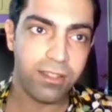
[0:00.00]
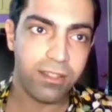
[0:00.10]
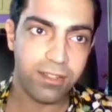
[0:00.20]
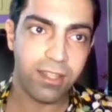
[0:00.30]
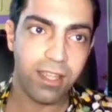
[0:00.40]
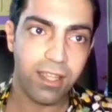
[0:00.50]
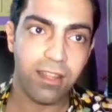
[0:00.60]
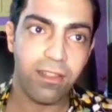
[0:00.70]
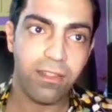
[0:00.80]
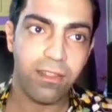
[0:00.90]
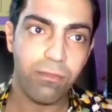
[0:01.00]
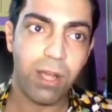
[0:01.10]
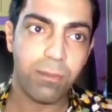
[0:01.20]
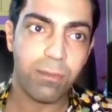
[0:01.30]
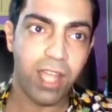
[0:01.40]
This is the
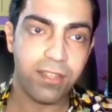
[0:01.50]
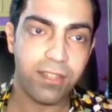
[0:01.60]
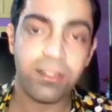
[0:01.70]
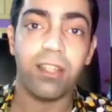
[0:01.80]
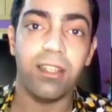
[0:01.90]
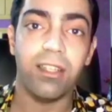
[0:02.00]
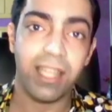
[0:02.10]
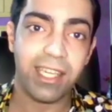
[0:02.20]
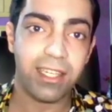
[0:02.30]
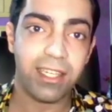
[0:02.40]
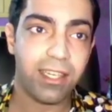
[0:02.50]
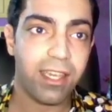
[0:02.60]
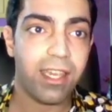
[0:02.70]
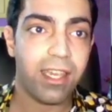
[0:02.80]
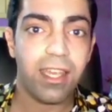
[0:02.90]
website's link,
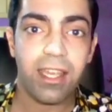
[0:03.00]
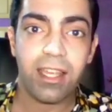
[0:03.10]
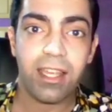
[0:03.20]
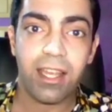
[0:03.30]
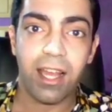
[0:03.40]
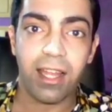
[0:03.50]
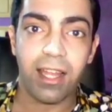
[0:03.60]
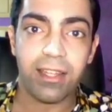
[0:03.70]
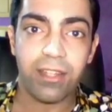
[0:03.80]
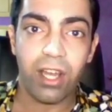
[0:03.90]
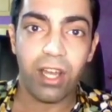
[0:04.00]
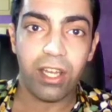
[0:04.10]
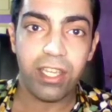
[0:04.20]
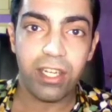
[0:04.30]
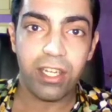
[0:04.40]
and
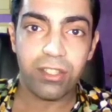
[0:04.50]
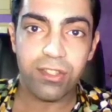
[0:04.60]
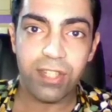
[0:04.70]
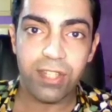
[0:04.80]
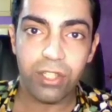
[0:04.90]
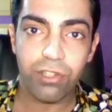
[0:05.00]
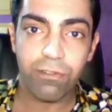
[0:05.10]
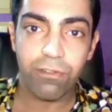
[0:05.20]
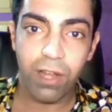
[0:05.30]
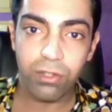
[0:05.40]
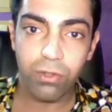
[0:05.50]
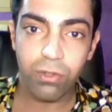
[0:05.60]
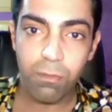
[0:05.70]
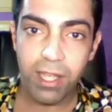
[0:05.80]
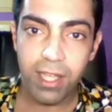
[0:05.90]
uh, here search
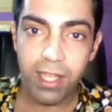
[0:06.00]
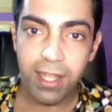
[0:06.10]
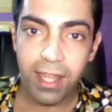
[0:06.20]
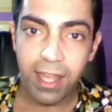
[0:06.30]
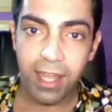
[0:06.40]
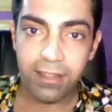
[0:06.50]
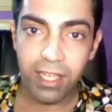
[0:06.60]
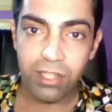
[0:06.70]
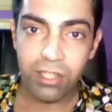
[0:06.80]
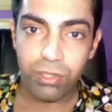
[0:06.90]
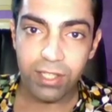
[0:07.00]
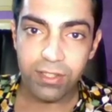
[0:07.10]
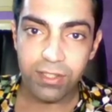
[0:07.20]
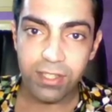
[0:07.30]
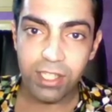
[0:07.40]
Fantom, and as you
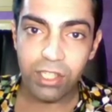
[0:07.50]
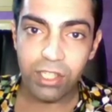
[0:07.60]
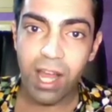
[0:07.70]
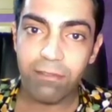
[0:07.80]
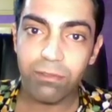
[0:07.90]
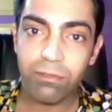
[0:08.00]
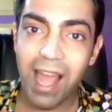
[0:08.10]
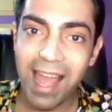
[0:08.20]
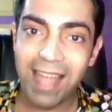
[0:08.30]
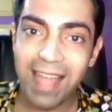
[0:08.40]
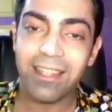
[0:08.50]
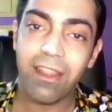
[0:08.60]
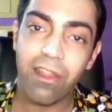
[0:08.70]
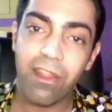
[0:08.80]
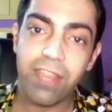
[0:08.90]
can see, you have to
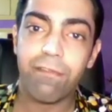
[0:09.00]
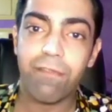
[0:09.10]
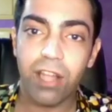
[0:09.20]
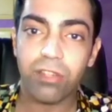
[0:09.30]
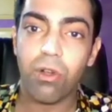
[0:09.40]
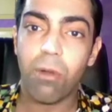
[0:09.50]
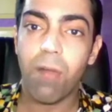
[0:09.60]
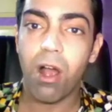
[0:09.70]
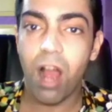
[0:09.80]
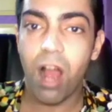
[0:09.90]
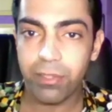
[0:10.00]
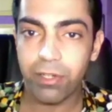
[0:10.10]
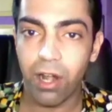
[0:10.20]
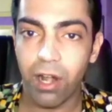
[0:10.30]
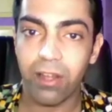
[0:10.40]
add the Fantom
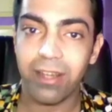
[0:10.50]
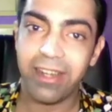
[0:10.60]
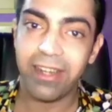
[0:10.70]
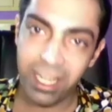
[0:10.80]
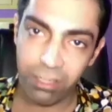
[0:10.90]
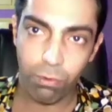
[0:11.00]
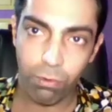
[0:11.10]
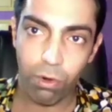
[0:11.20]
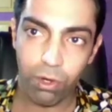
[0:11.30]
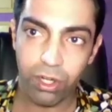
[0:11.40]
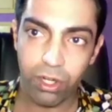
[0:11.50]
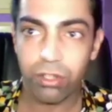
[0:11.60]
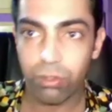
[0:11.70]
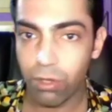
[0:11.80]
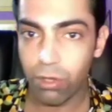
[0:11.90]
Opera network
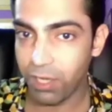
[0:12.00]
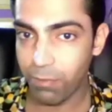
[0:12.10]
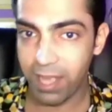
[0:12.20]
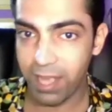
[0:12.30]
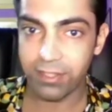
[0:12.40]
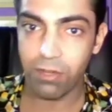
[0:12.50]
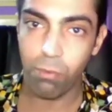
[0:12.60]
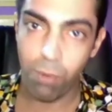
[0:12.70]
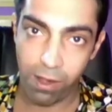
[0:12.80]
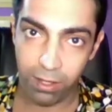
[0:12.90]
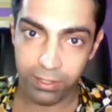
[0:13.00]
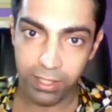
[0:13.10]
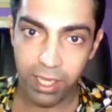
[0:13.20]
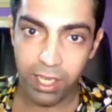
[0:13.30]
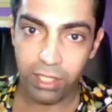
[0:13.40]
to your MetaMask wallet.
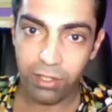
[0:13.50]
